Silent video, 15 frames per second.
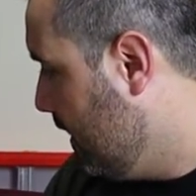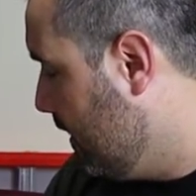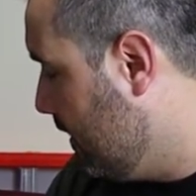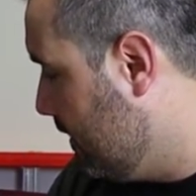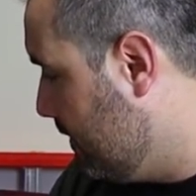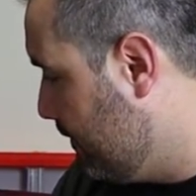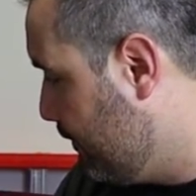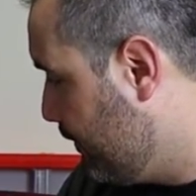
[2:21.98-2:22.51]

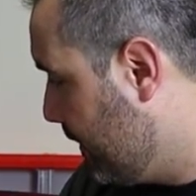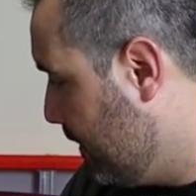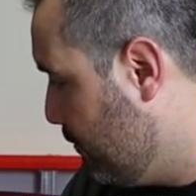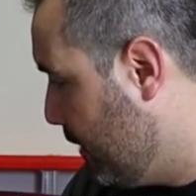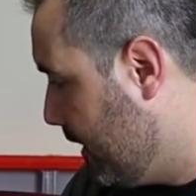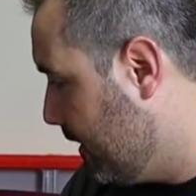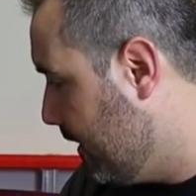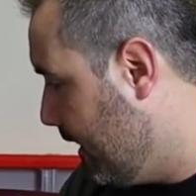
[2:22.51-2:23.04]

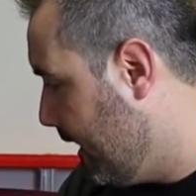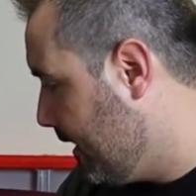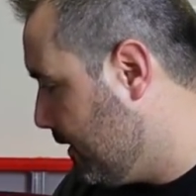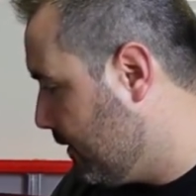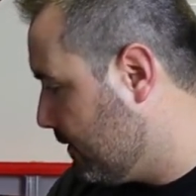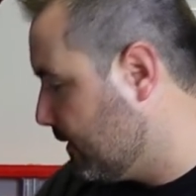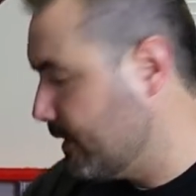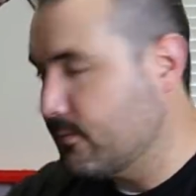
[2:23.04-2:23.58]
But you
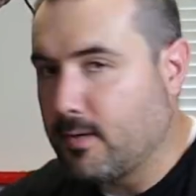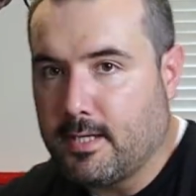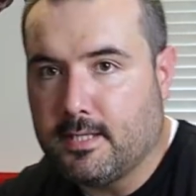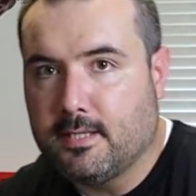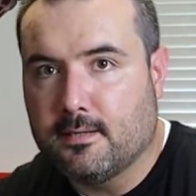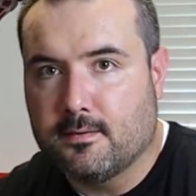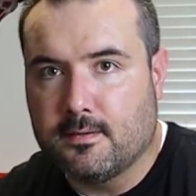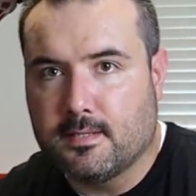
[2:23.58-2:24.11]
know, like right
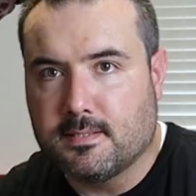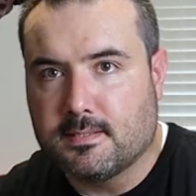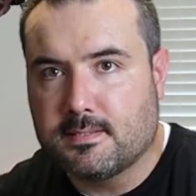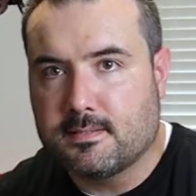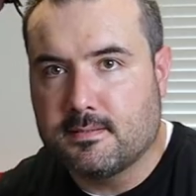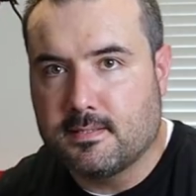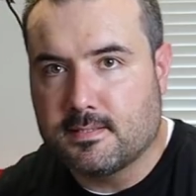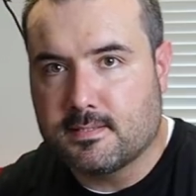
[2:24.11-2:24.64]
here,
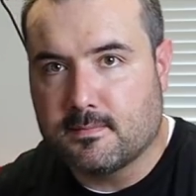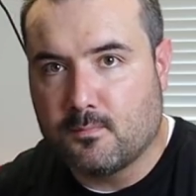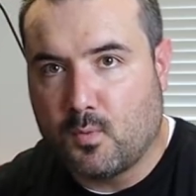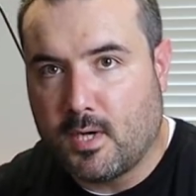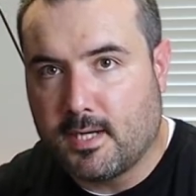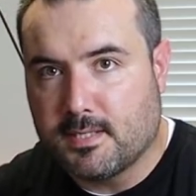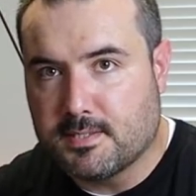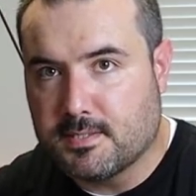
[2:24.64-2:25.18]
there's some
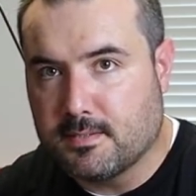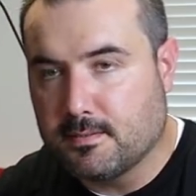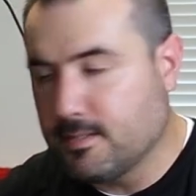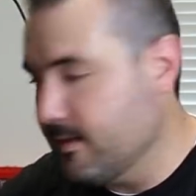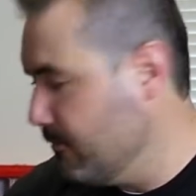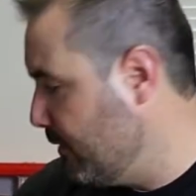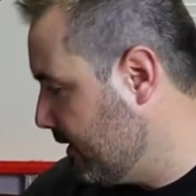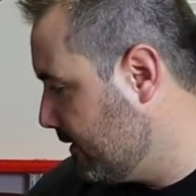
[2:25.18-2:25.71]
wires that
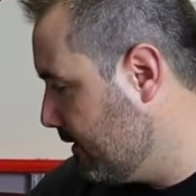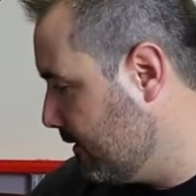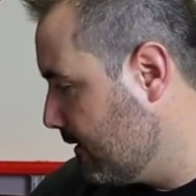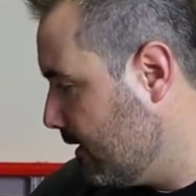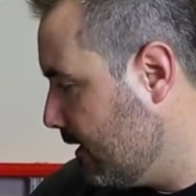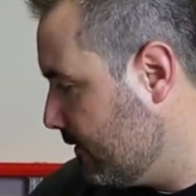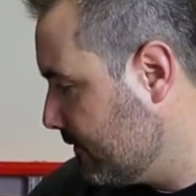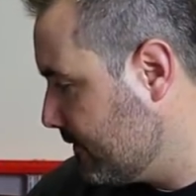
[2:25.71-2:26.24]
have been cut
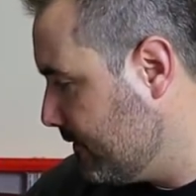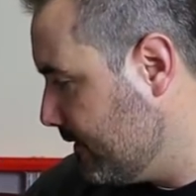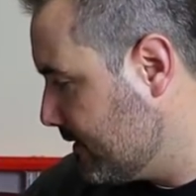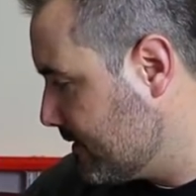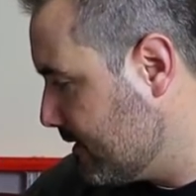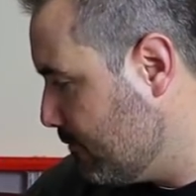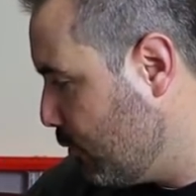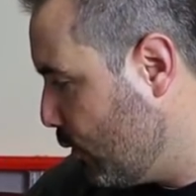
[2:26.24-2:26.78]
off at
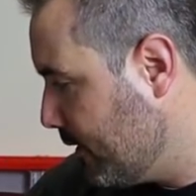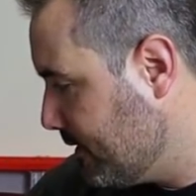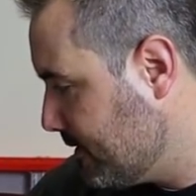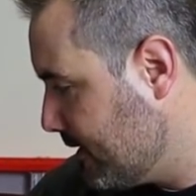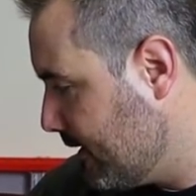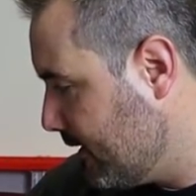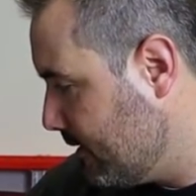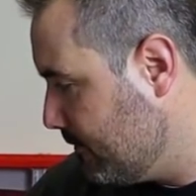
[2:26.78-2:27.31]
some point in
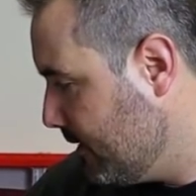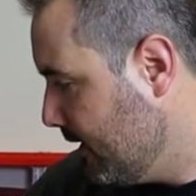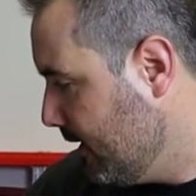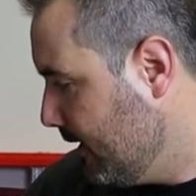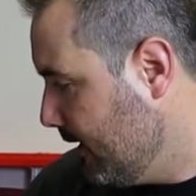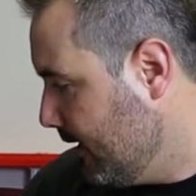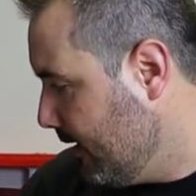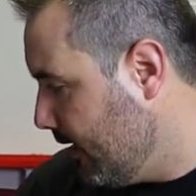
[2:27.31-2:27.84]
time.
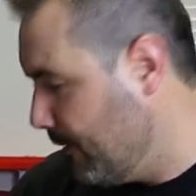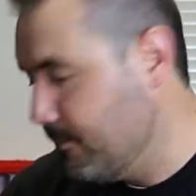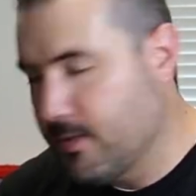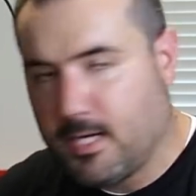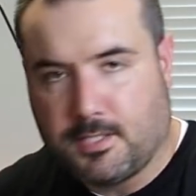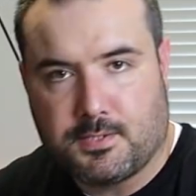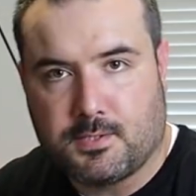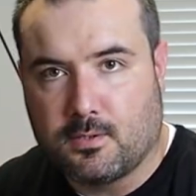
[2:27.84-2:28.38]
I'm
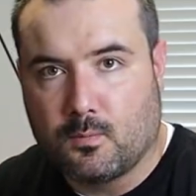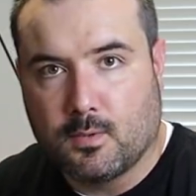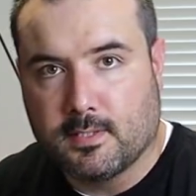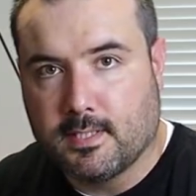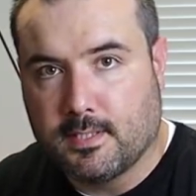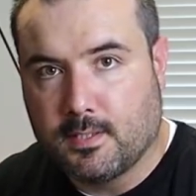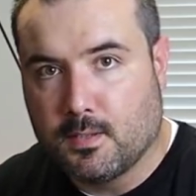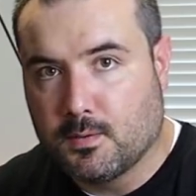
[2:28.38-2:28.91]
not sure what
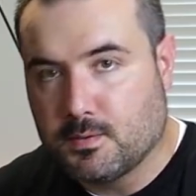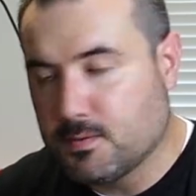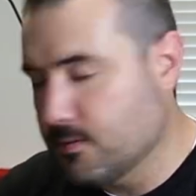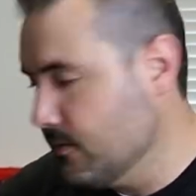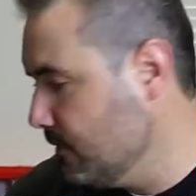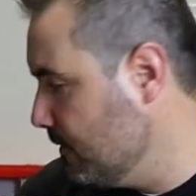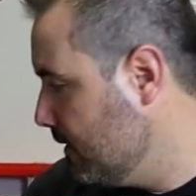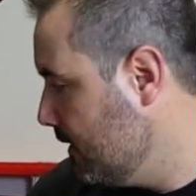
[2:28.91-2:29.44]
they go
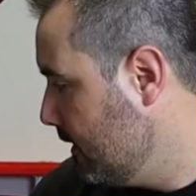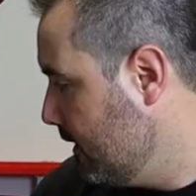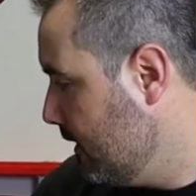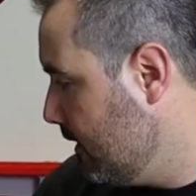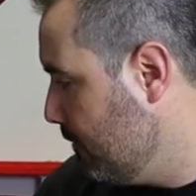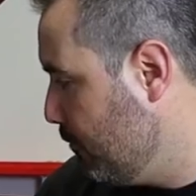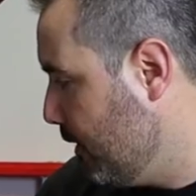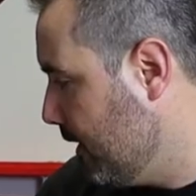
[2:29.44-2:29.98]
to,
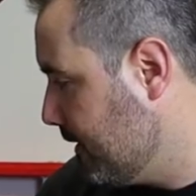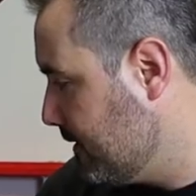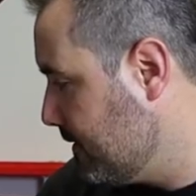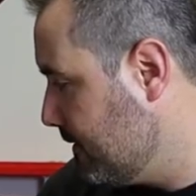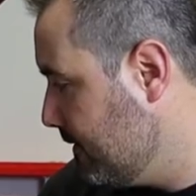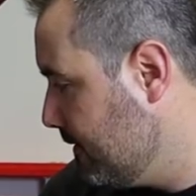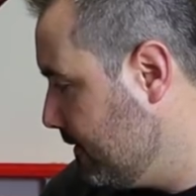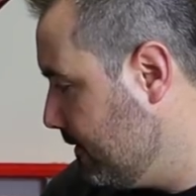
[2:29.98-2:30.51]

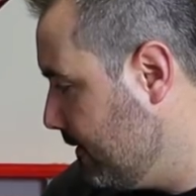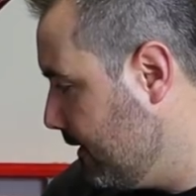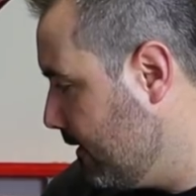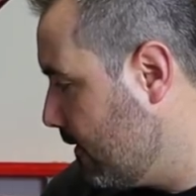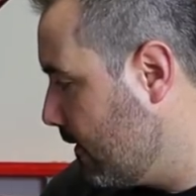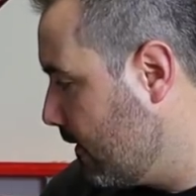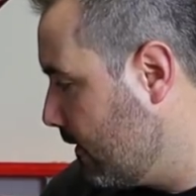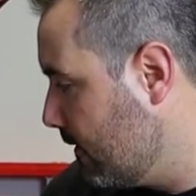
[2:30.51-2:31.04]
but they
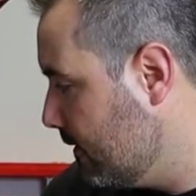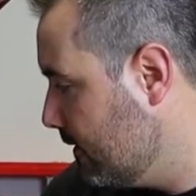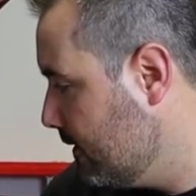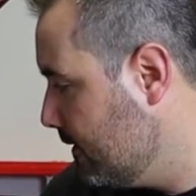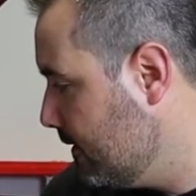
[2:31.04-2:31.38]
are,